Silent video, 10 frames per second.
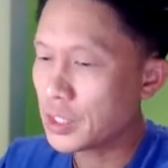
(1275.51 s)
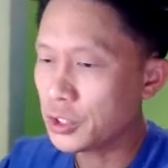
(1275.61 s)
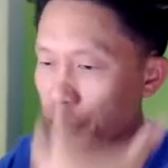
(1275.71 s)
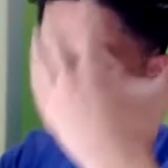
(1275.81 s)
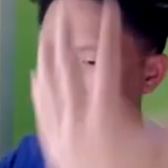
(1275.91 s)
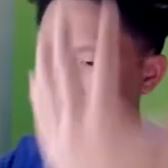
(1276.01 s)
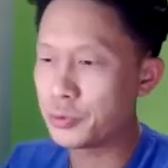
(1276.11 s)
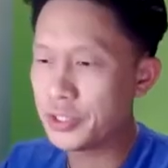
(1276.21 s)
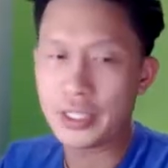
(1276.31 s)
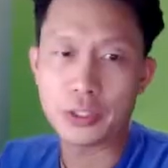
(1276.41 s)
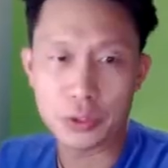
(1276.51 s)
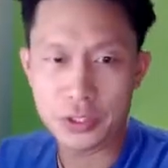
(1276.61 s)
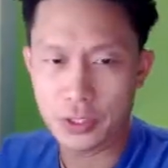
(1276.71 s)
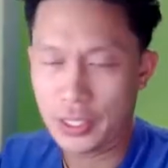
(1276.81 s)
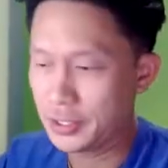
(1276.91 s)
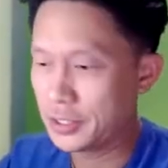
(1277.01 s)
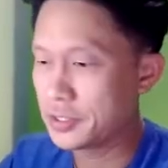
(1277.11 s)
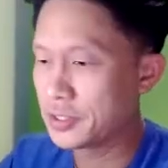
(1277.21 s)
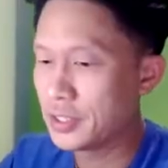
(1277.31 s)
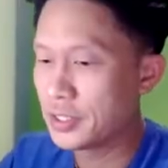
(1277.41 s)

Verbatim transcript: You'll get a screen that looks like this.